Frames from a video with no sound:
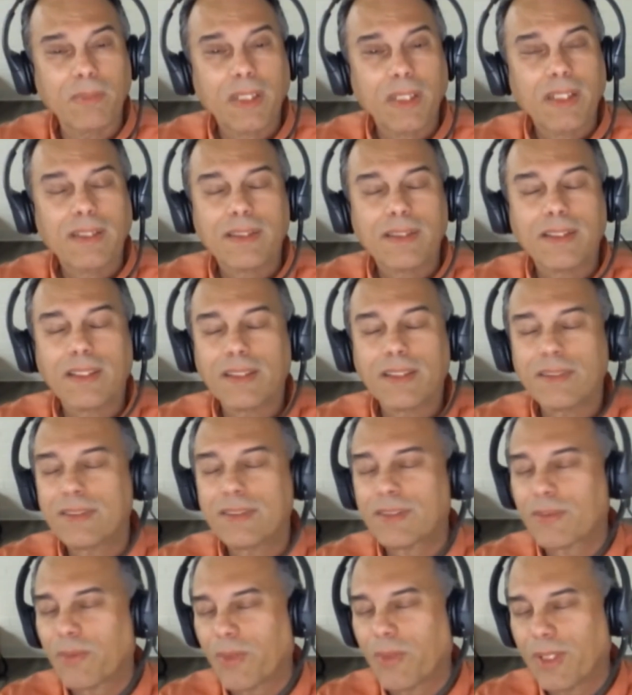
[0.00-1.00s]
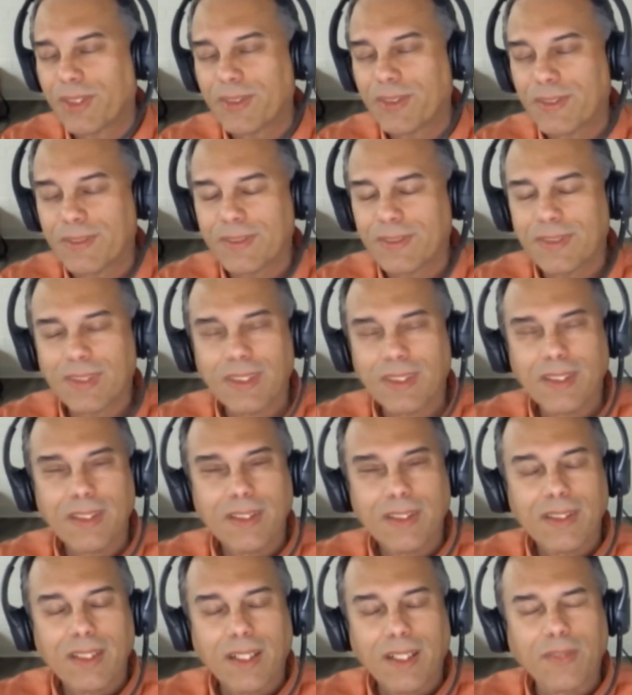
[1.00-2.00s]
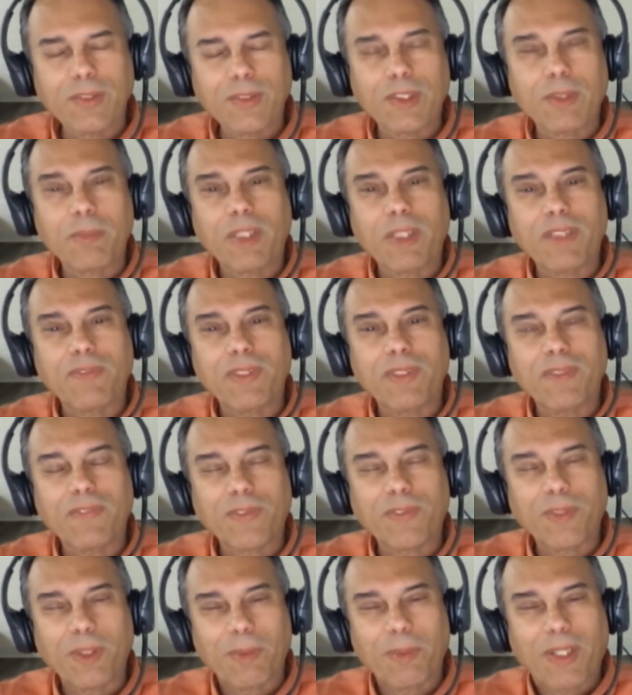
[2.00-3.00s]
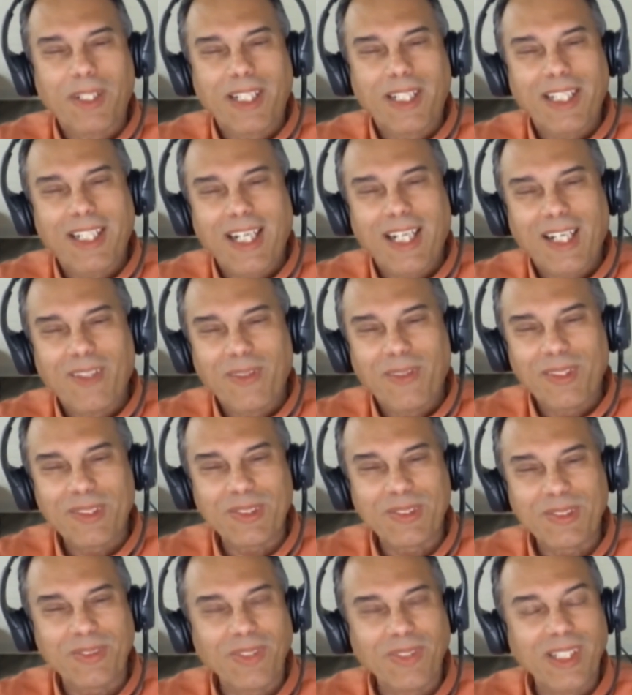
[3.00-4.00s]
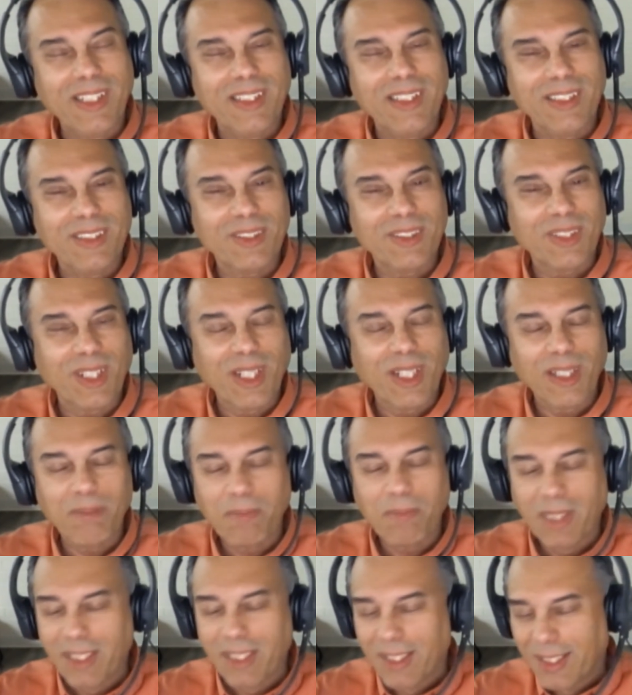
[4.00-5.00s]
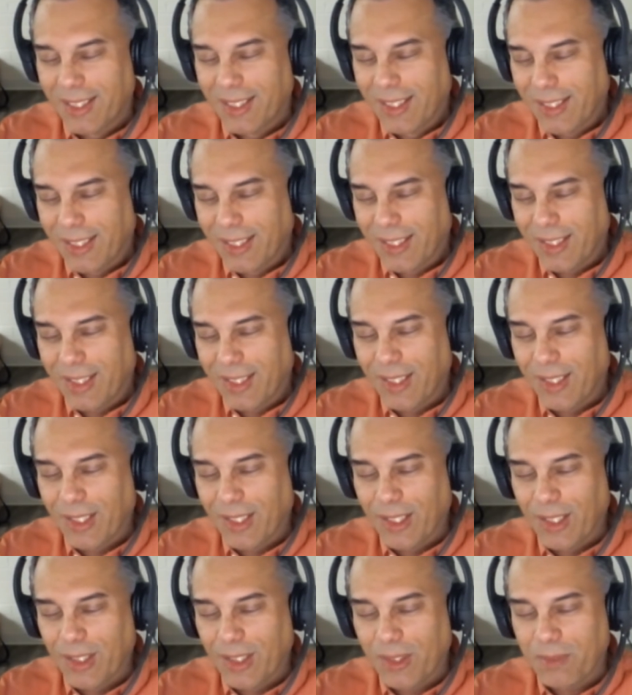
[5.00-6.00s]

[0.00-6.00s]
tons of questions. I was on my feet for about 8 hours straight each time, but